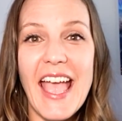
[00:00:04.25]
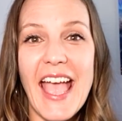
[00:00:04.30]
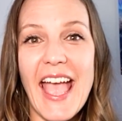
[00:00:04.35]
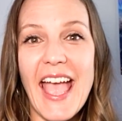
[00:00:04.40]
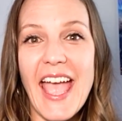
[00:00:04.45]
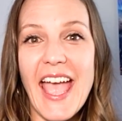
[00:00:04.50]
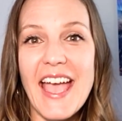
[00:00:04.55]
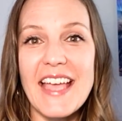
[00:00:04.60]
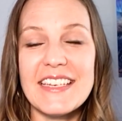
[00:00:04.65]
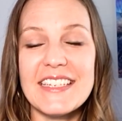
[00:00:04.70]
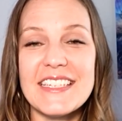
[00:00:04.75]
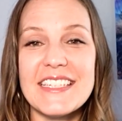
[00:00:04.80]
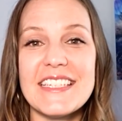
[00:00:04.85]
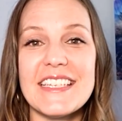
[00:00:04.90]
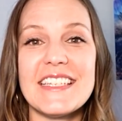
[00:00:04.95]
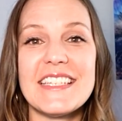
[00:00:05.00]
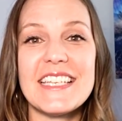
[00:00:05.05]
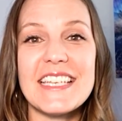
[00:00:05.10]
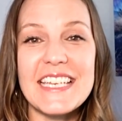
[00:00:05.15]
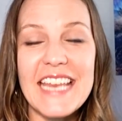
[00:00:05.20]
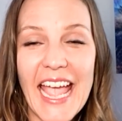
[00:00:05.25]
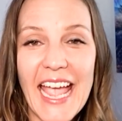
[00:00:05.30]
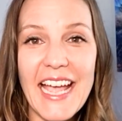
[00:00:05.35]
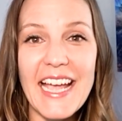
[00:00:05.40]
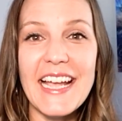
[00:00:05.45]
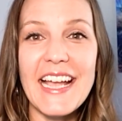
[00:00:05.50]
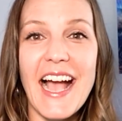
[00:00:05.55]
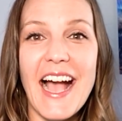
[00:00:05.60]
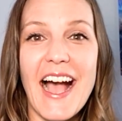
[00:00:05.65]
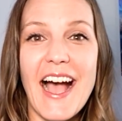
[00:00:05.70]
and
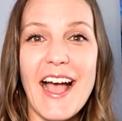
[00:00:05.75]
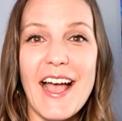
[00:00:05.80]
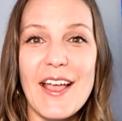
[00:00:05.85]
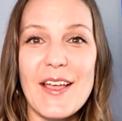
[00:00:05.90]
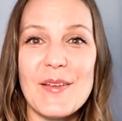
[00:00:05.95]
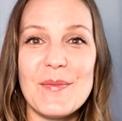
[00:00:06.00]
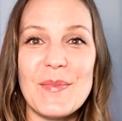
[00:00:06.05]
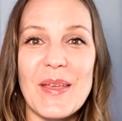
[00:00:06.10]
today I'm